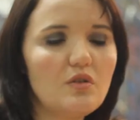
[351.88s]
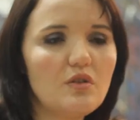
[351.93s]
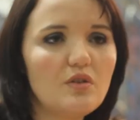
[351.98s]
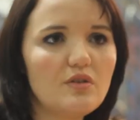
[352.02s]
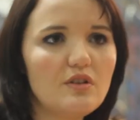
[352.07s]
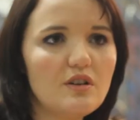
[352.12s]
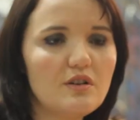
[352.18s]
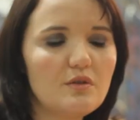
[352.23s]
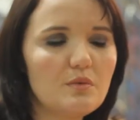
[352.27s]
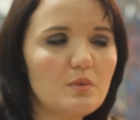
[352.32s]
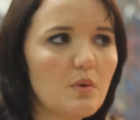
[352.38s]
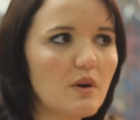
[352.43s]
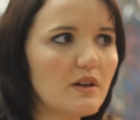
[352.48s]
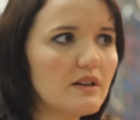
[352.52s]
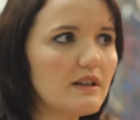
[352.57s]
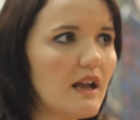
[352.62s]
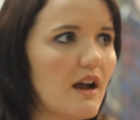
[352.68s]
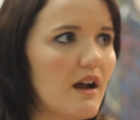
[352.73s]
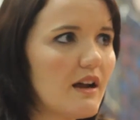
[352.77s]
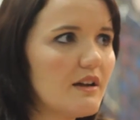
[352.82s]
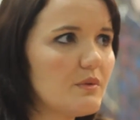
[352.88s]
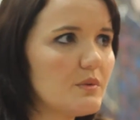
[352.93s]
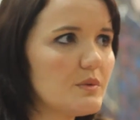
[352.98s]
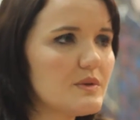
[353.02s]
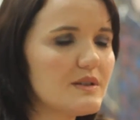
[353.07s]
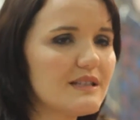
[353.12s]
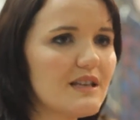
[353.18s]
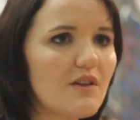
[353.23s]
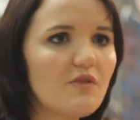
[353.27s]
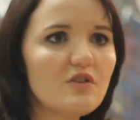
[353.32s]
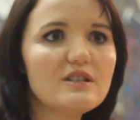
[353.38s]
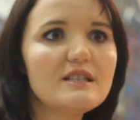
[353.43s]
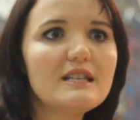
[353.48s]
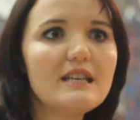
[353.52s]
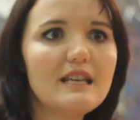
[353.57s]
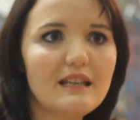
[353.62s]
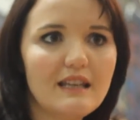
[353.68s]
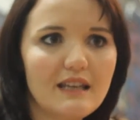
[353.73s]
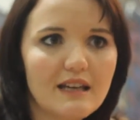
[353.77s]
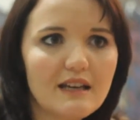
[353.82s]
you know, one client was
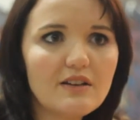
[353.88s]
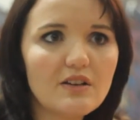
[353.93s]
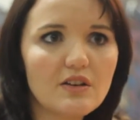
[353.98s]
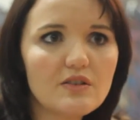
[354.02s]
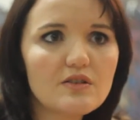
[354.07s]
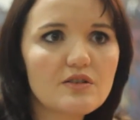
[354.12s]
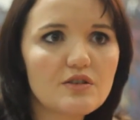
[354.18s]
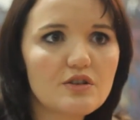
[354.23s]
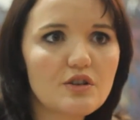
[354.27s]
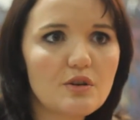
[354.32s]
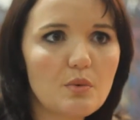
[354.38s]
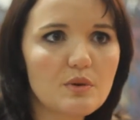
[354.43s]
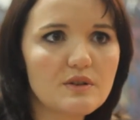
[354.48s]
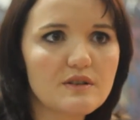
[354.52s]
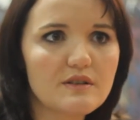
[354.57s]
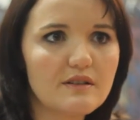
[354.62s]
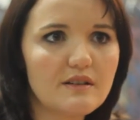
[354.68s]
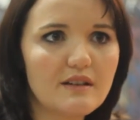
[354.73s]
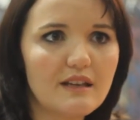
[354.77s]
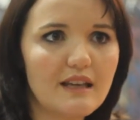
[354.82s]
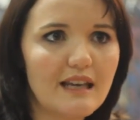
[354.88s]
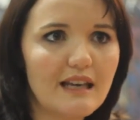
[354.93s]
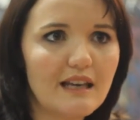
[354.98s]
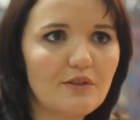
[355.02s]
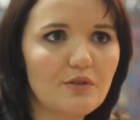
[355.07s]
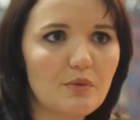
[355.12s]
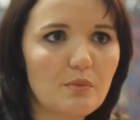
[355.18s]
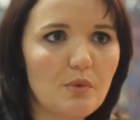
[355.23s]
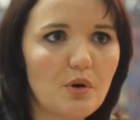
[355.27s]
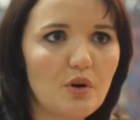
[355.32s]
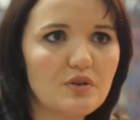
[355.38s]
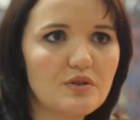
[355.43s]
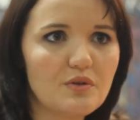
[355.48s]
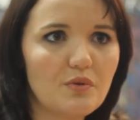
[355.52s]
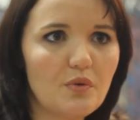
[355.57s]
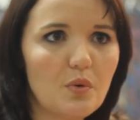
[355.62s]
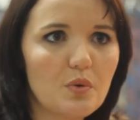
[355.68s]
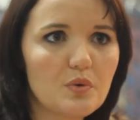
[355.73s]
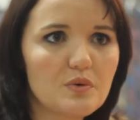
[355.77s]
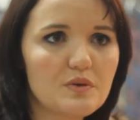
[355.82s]
17 years she wasn't healing from her
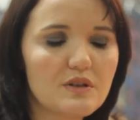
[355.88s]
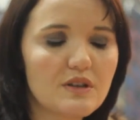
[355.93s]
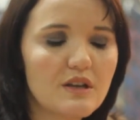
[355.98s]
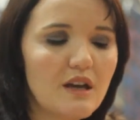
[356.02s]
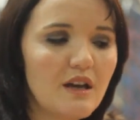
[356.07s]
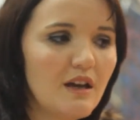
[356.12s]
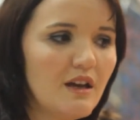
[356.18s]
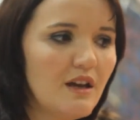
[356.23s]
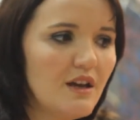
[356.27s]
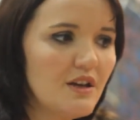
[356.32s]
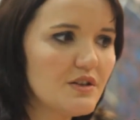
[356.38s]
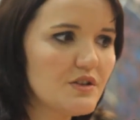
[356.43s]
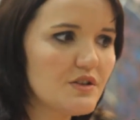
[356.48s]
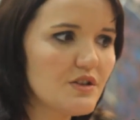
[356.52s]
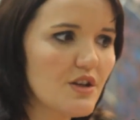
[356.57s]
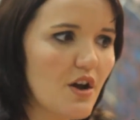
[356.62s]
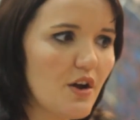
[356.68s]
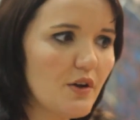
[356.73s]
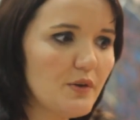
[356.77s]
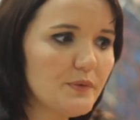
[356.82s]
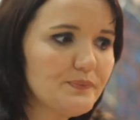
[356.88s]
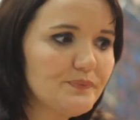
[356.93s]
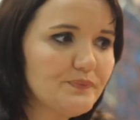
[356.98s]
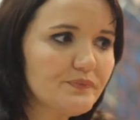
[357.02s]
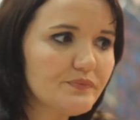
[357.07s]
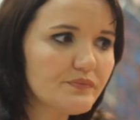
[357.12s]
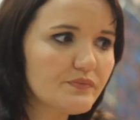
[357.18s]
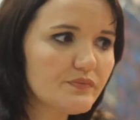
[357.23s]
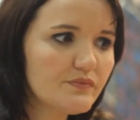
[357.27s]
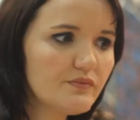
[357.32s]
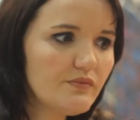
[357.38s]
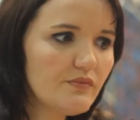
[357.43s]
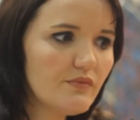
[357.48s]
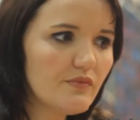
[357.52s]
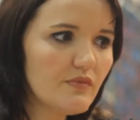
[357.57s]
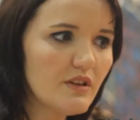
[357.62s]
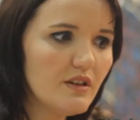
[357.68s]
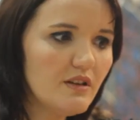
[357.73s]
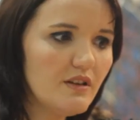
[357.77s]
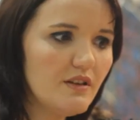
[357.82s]
divorce. So
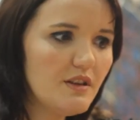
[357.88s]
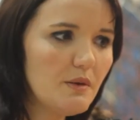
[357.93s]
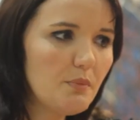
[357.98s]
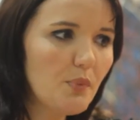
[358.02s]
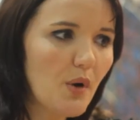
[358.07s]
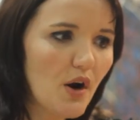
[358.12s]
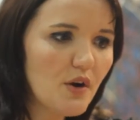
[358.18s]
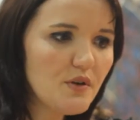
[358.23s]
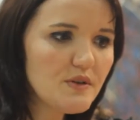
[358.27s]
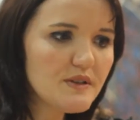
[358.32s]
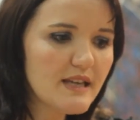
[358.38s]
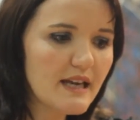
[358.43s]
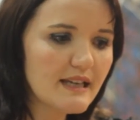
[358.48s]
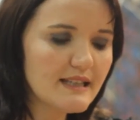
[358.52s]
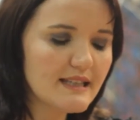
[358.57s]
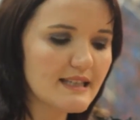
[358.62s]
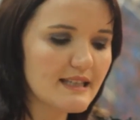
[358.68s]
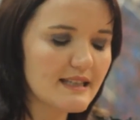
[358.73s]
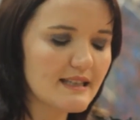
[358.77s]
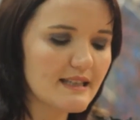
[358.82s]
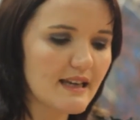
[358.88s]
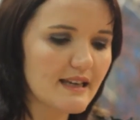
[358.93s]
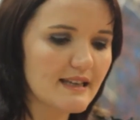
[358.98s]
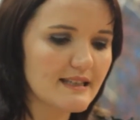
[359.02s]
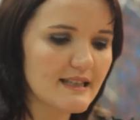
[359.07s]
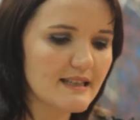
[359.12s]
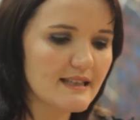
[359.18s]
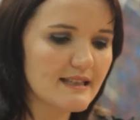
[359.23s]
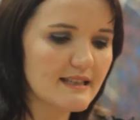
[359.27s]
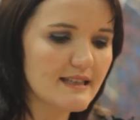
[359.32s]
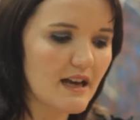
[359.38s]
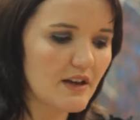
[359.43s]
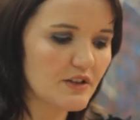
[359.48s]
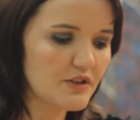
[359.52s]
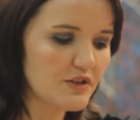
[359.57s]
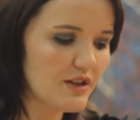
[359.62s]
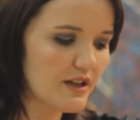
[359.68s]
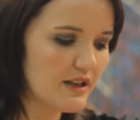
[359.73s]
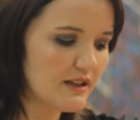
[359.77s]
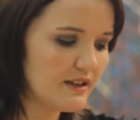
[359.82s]
the process is as
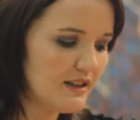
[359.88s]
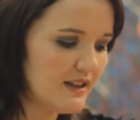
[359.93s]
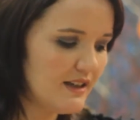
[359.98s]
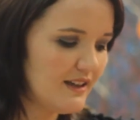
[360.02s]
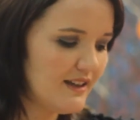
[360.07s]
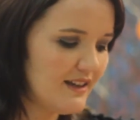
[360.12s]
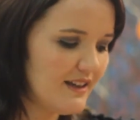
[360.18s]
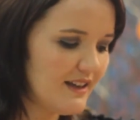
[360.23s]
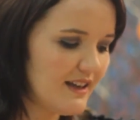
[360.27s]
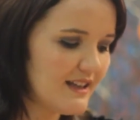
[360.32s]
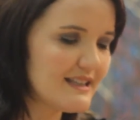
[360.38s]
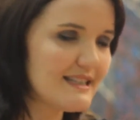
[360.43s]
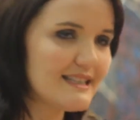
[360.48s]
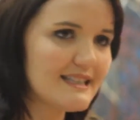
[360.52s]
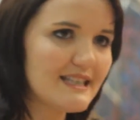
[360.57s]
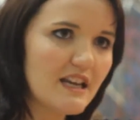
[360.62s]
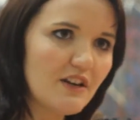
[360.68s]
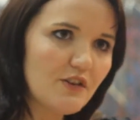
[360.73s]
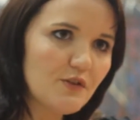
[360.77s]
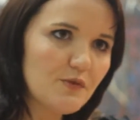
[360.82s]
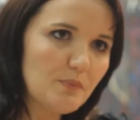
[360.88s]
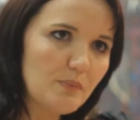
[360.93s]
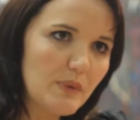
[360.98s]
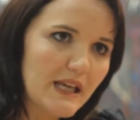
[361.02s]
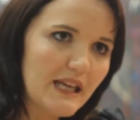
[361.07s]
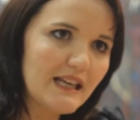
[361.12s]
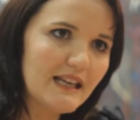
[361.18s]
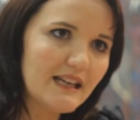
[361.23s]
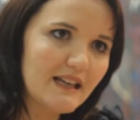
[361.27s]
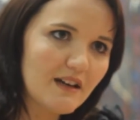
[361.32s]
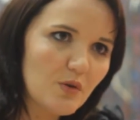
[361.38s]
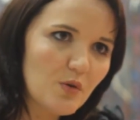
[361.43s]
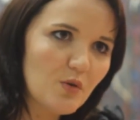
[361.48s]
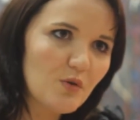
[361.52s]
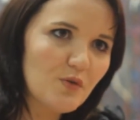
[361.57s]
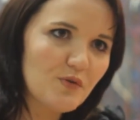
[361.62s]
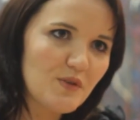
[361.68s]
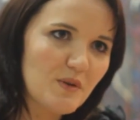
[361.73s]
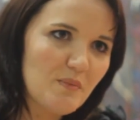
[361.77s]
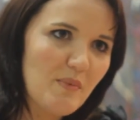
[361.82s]
such that instead of peeling
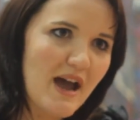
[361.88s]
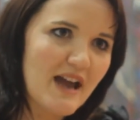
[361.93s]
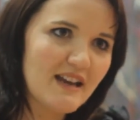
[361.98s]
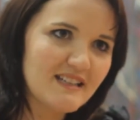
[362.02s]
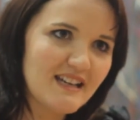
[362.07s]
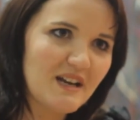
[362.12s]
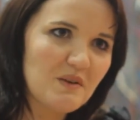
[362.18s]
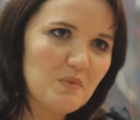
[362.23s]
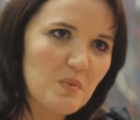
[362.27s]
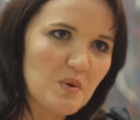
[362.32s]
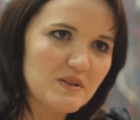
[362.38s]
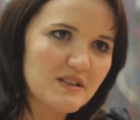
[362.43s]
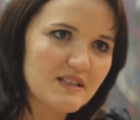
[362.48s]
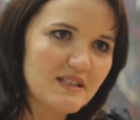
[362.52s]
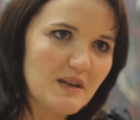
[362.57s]
off the Band-Aid one